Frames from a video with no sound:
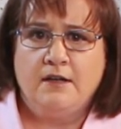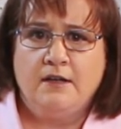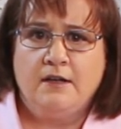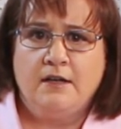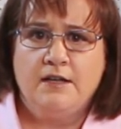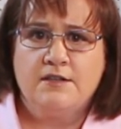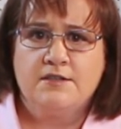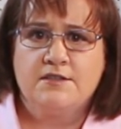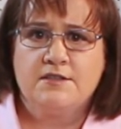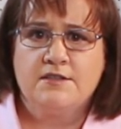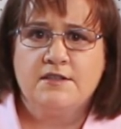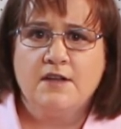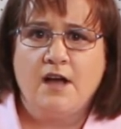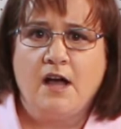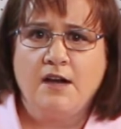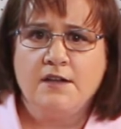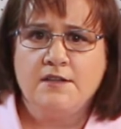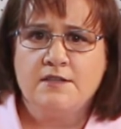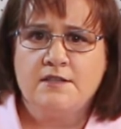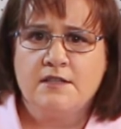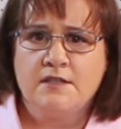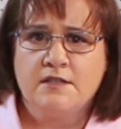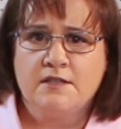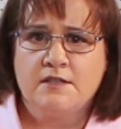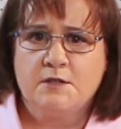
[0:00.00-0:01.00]
It's not
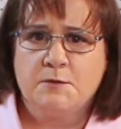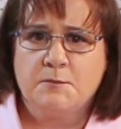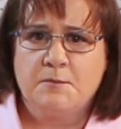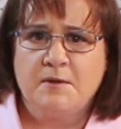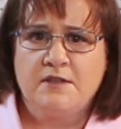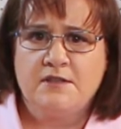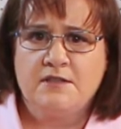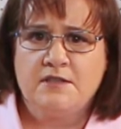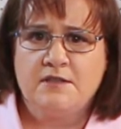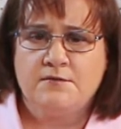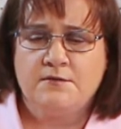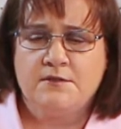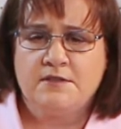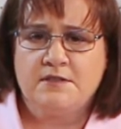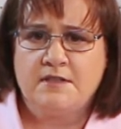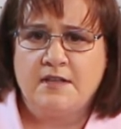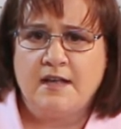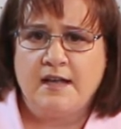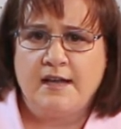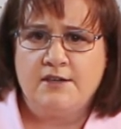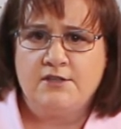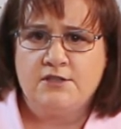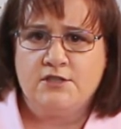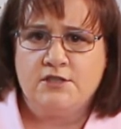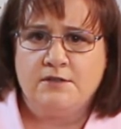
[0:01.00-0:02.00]
as inexpensive as the
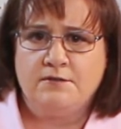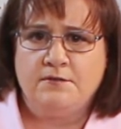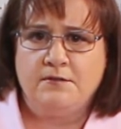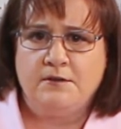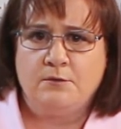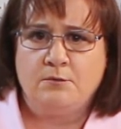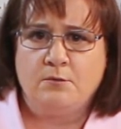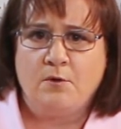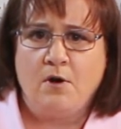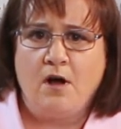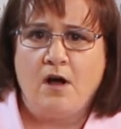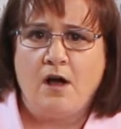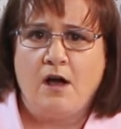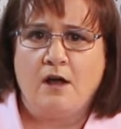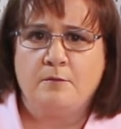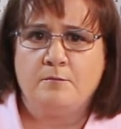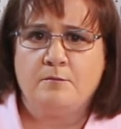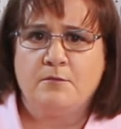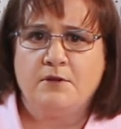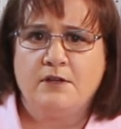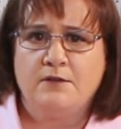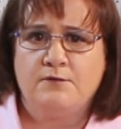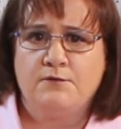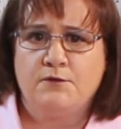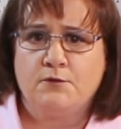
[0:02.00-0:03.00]
HTV Ront,
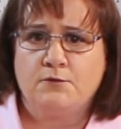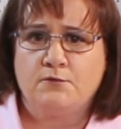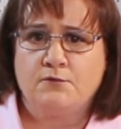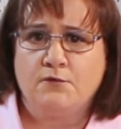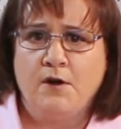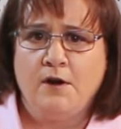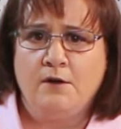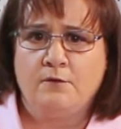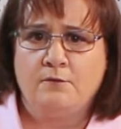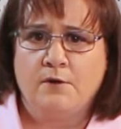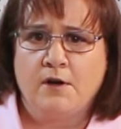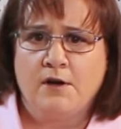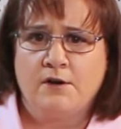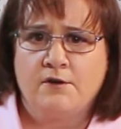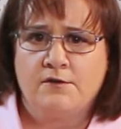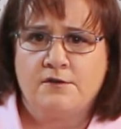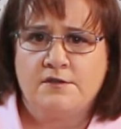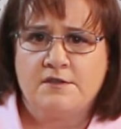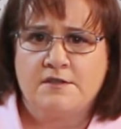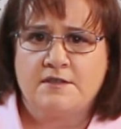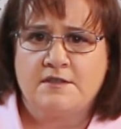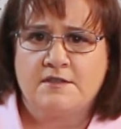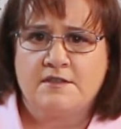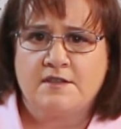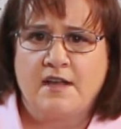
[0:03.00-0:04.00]
but if your front runner
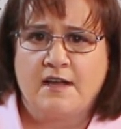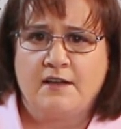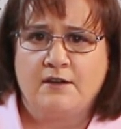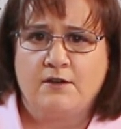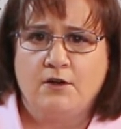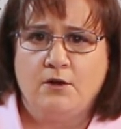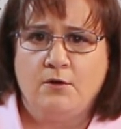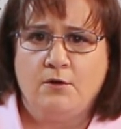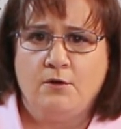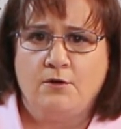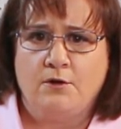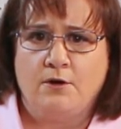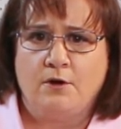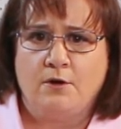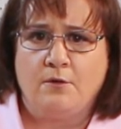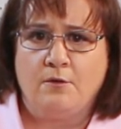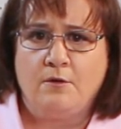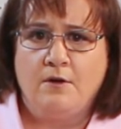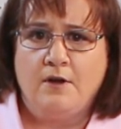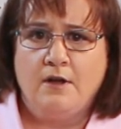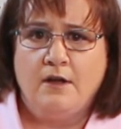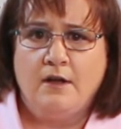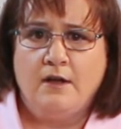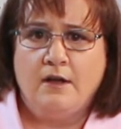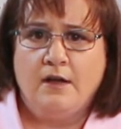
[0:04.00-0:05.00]
is the Zykoto
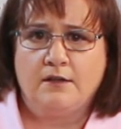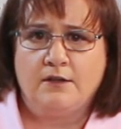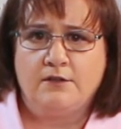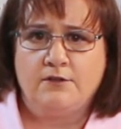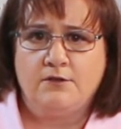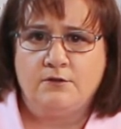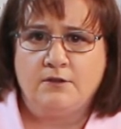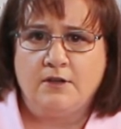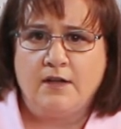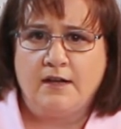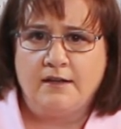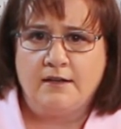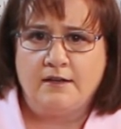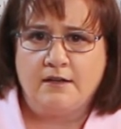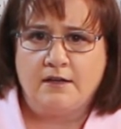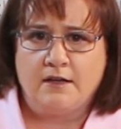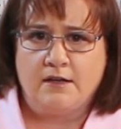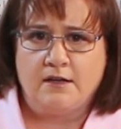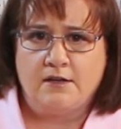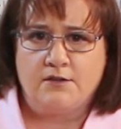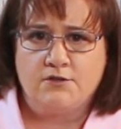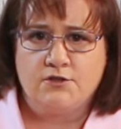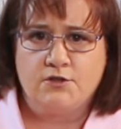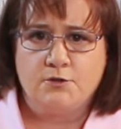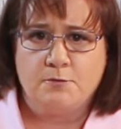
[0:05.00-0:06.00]
and you like
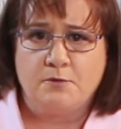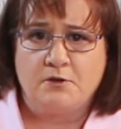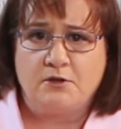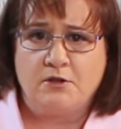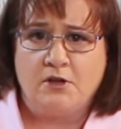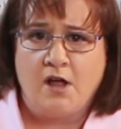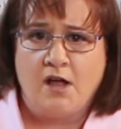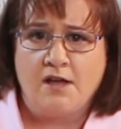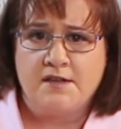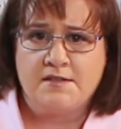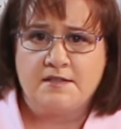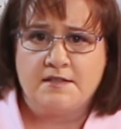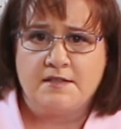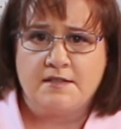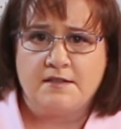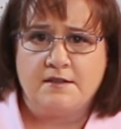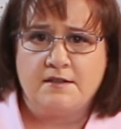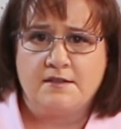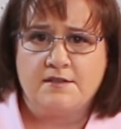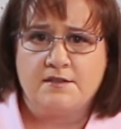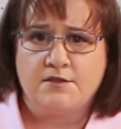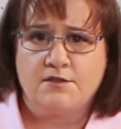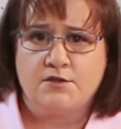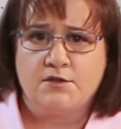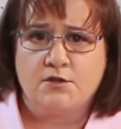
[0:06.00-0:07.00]
super glossy,
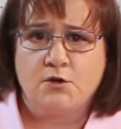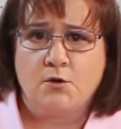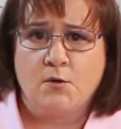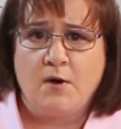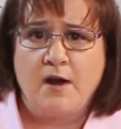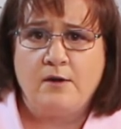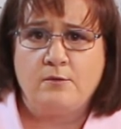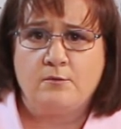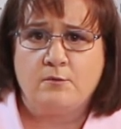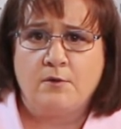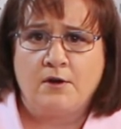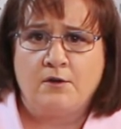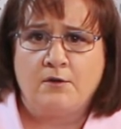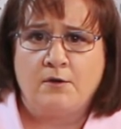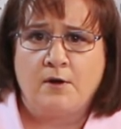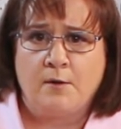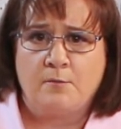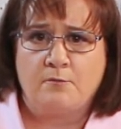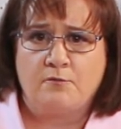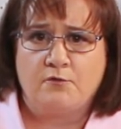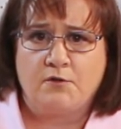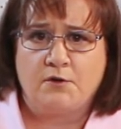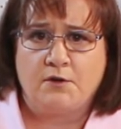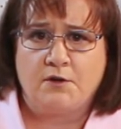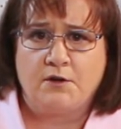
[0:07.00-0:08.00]
this is a great
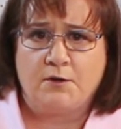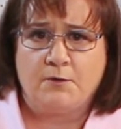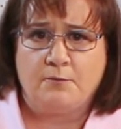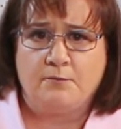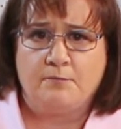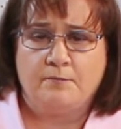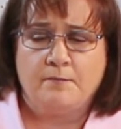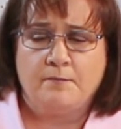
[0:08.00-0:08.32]
runner-up for you.